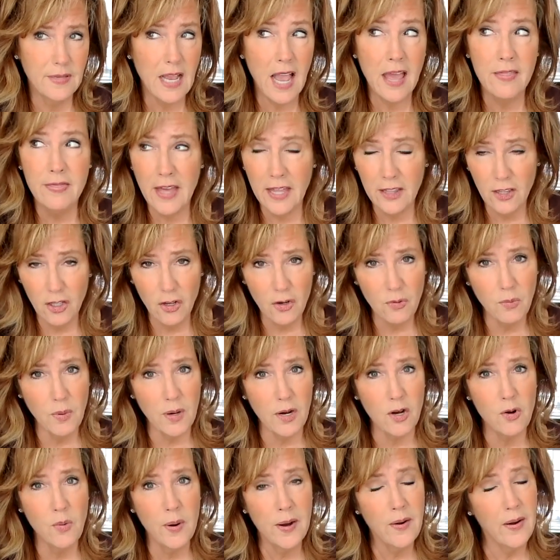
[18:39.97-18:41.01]
And then look where
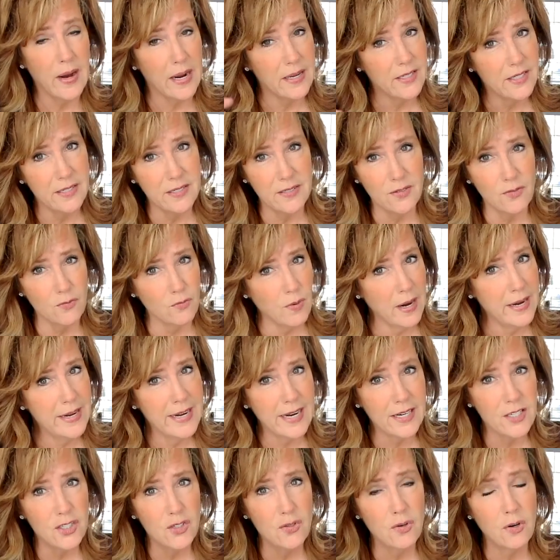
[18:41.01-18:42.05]
Aquarius is right
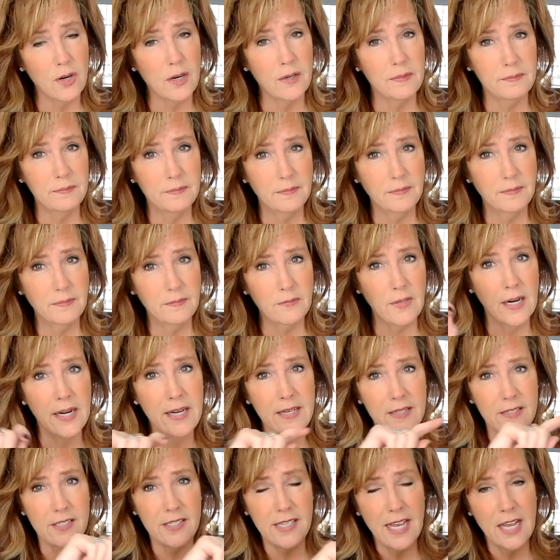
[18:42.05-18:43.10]
next door,
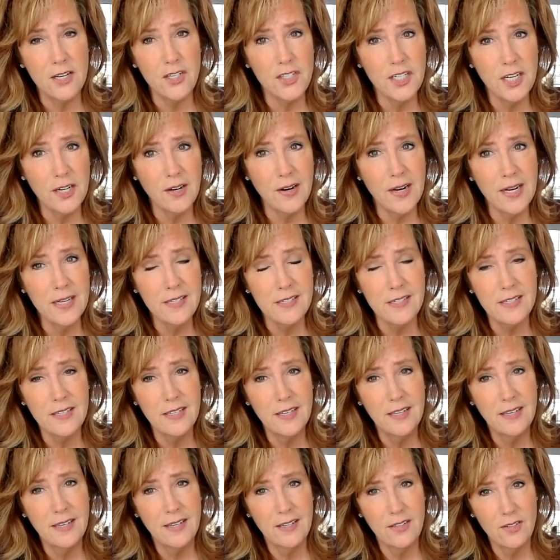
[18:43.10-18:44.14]
right? Sagittarius,
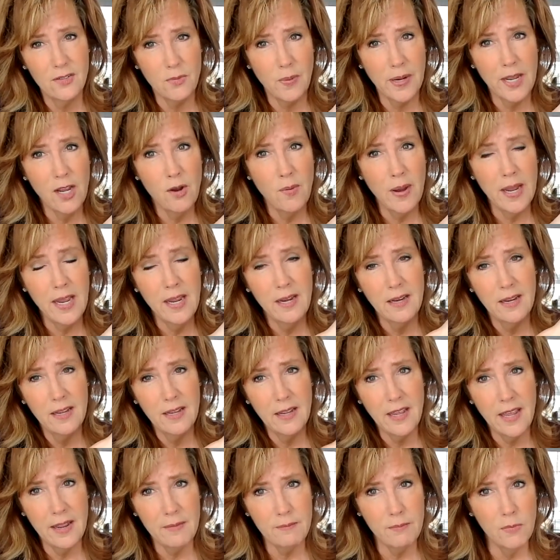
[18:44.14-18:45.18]
2008,
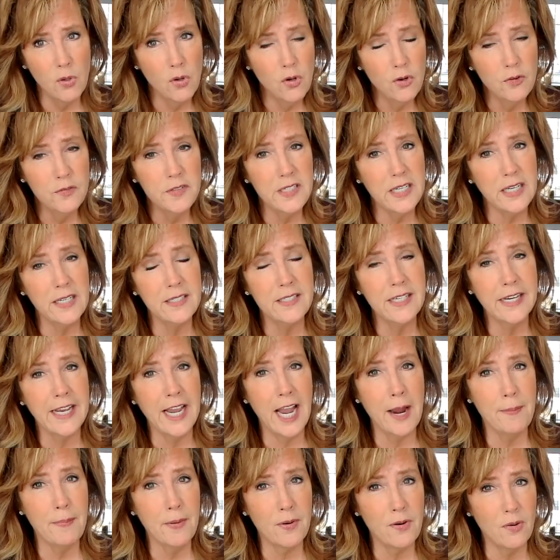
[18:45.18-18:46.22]
it moved into
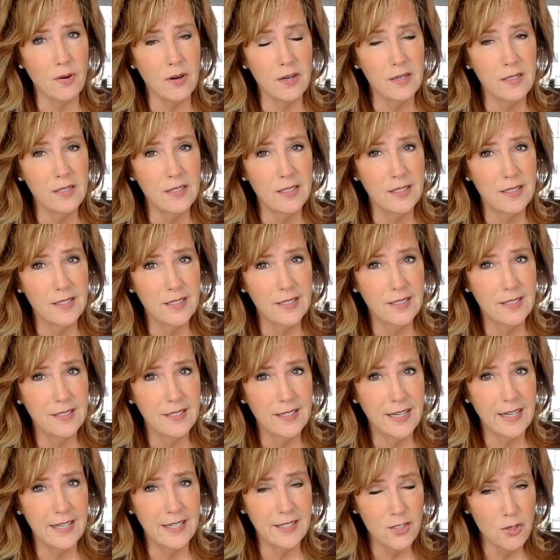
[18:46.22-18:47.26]
Capricorn
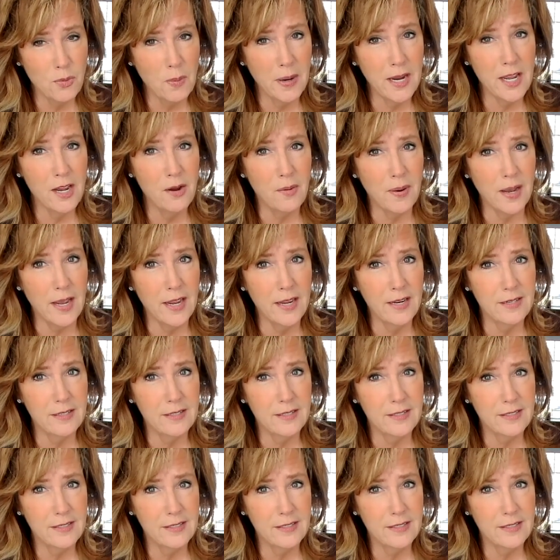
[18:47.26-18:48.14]
in 2008.